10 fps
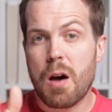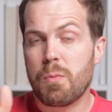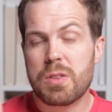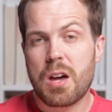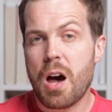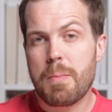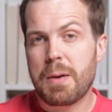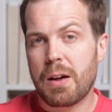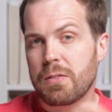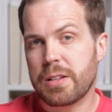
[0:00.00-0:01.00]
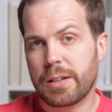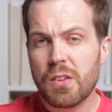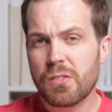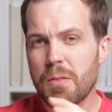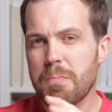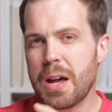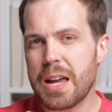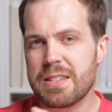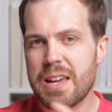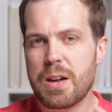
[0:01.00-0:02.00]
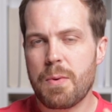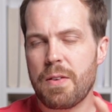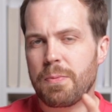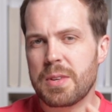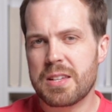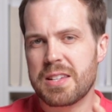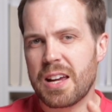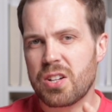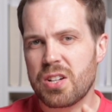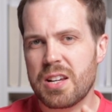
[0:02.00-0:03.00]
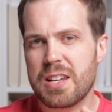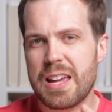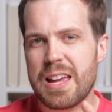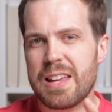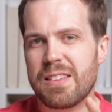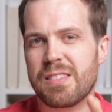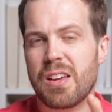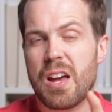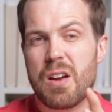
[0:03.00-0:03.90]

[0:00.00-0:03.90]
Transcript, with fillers: with carb counting. So the main takeaway from this section is